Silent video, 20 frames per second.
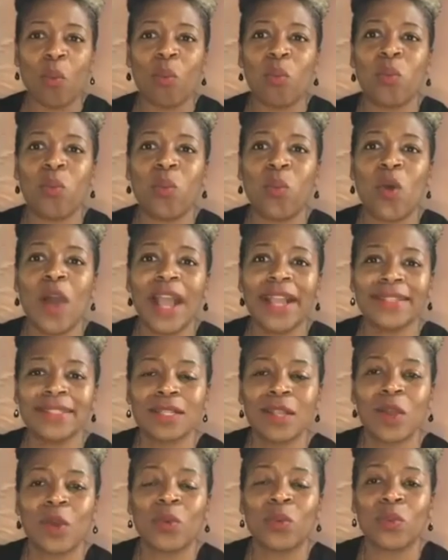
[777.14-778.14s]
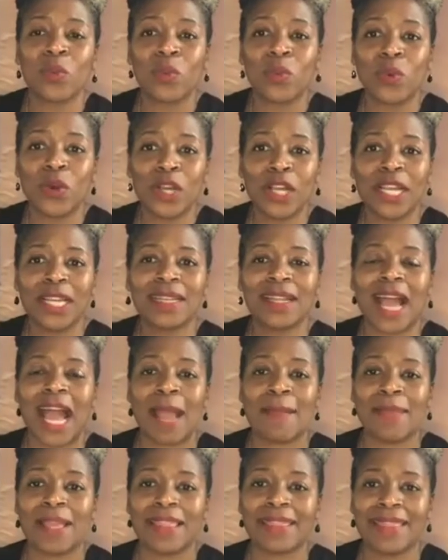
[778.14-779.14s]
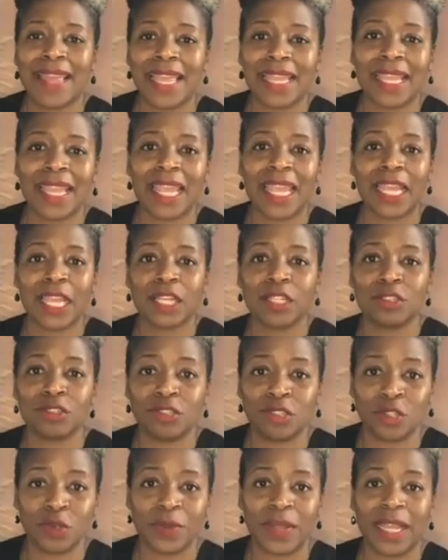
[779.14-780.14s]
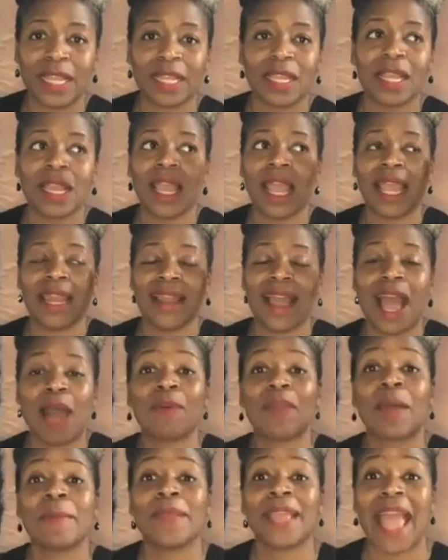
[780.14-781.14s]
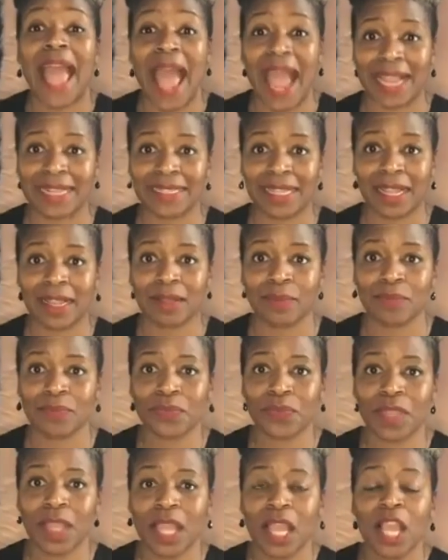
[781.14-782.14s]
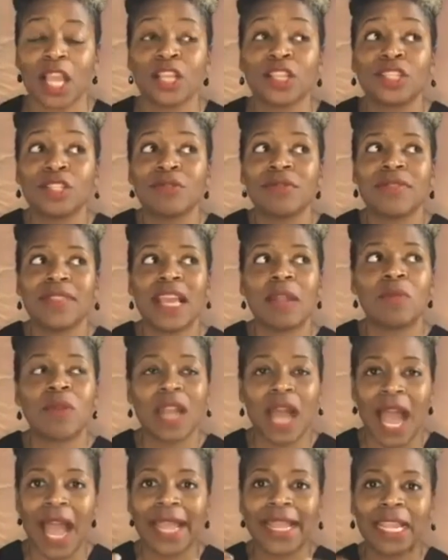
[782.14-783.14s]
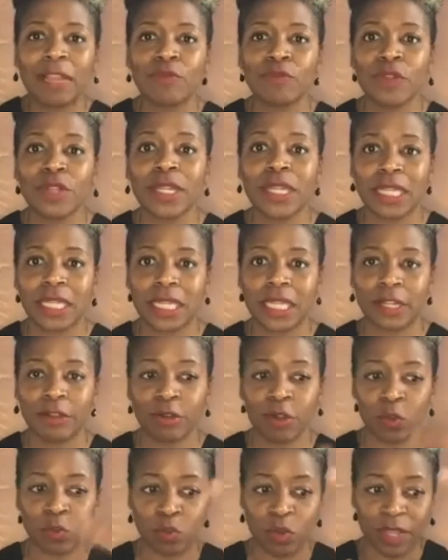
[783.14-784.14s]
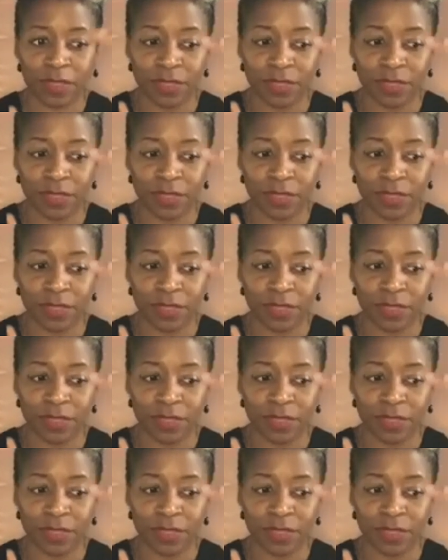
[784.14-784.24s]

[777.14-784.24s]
What would I be thinking, doing, and how would I be acting? So then when I get really clear on what